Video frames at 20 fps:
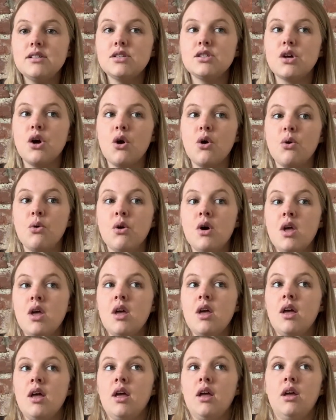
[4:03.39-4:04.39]
So
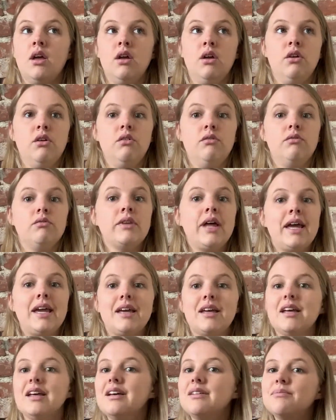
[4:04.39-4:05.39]
like